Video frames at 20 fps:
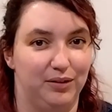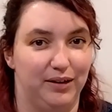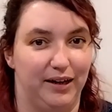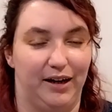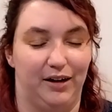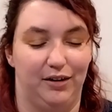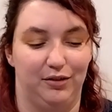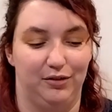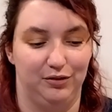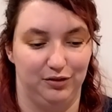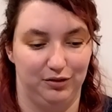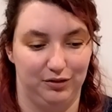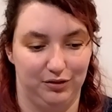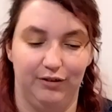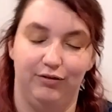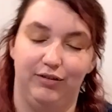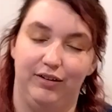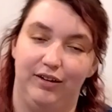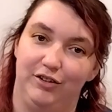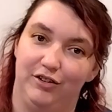now
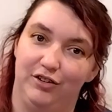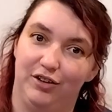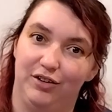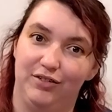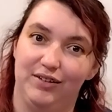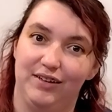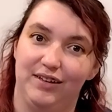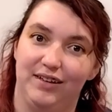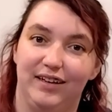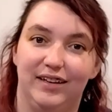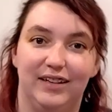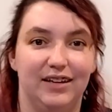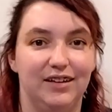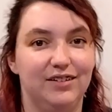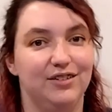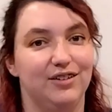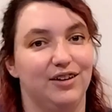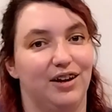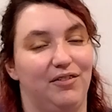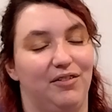carefully chosen,
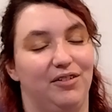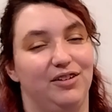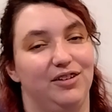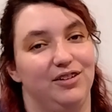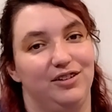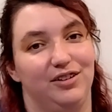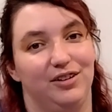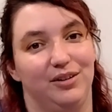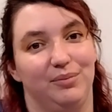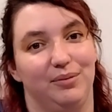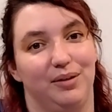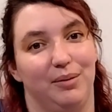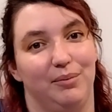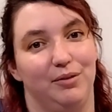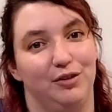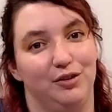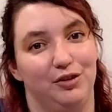let's dive into tip number